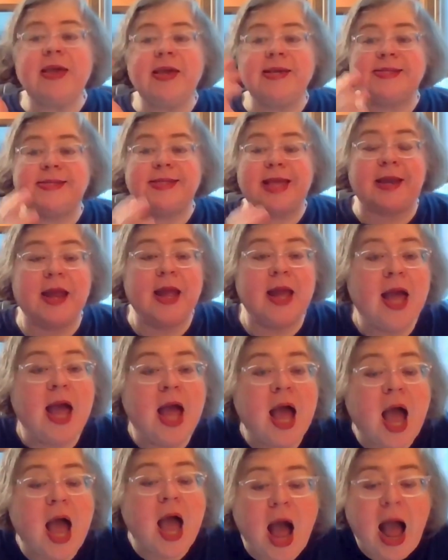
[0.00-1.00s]
is that
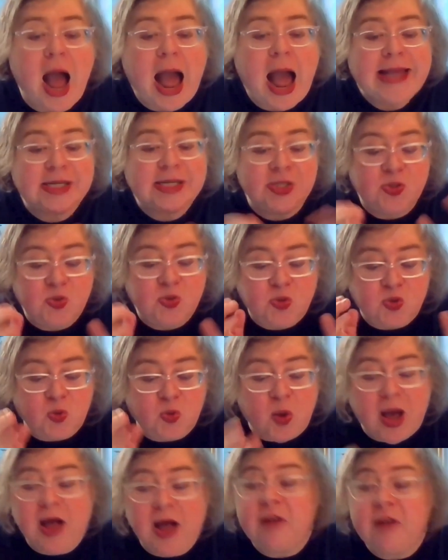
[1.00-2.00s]
I
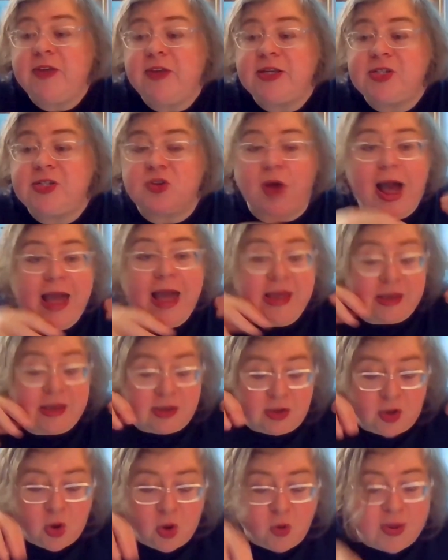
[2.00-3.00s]
delve into, I
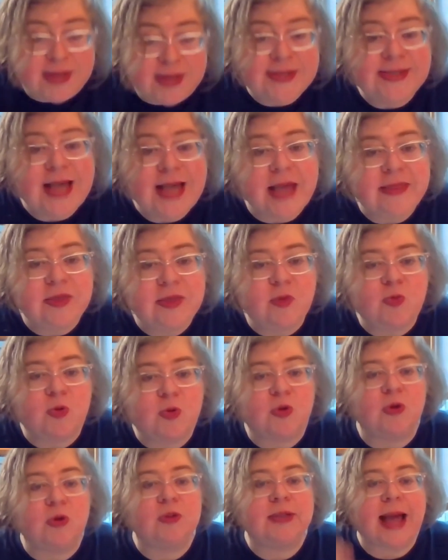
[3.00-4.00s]
go inside the
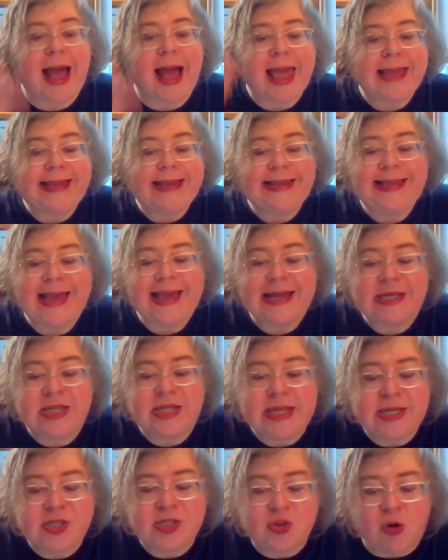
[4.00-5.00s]
world, I get
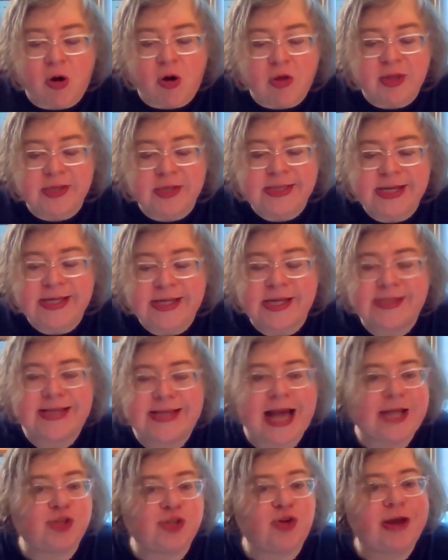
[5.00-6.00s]
into all the details.
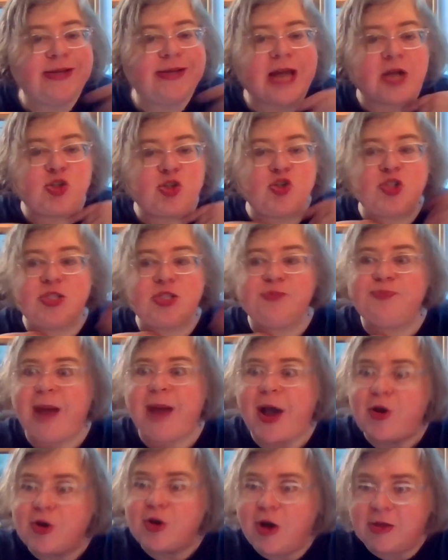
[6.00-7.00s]
I try not to
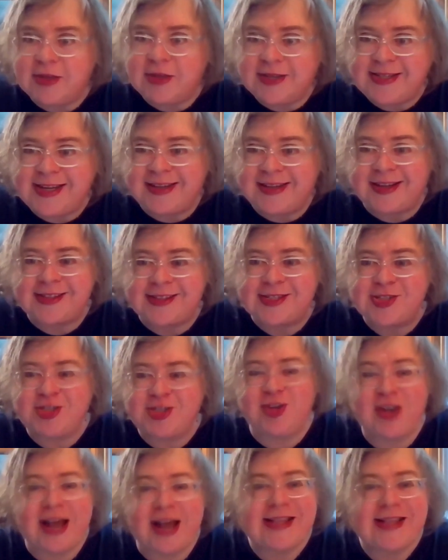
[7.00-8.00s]
spout all the details because
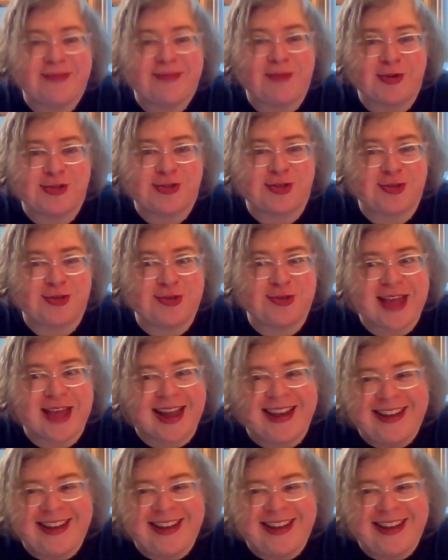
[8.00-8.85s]
you're not supposed to do that.